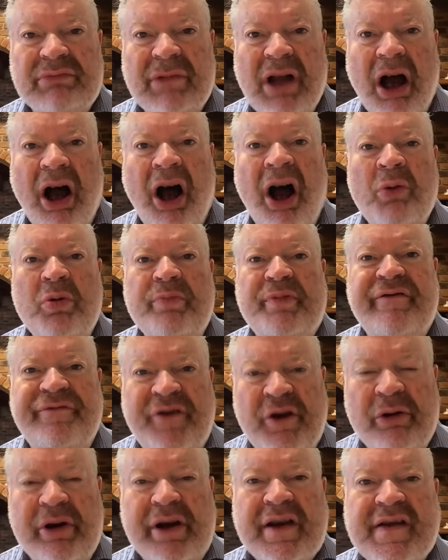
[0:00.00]
I would be
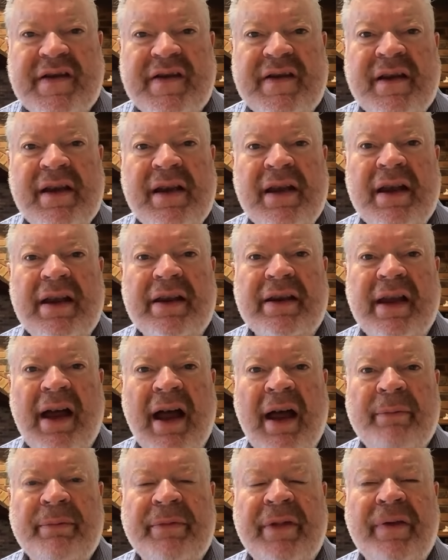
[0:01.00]
furious
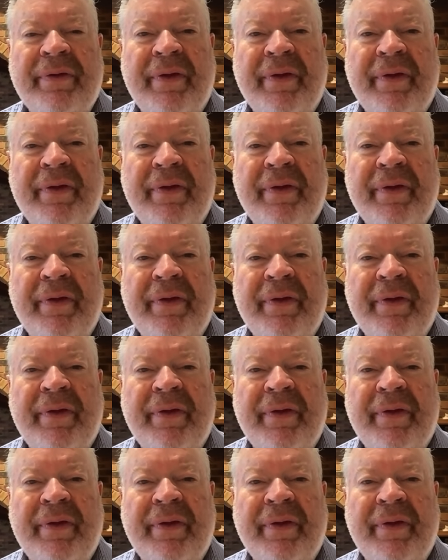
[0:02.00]
that